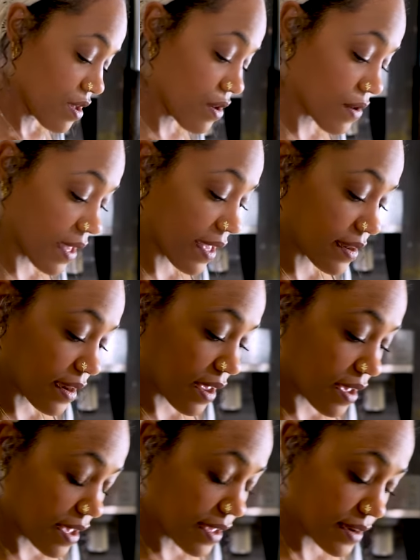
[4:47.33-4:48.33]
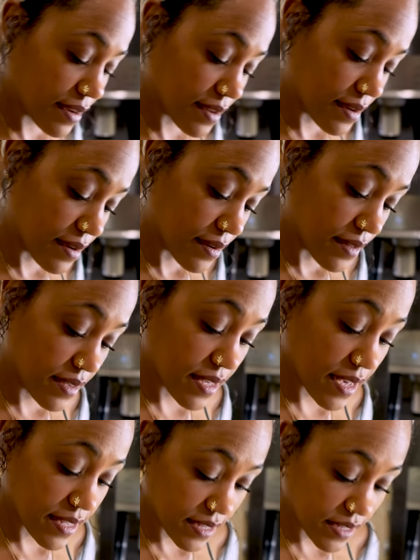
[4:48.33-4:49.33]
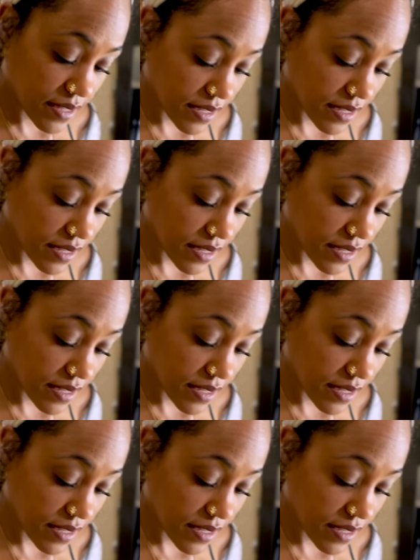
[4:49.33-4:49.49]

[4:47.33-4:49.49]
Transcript: Okay, now I done zested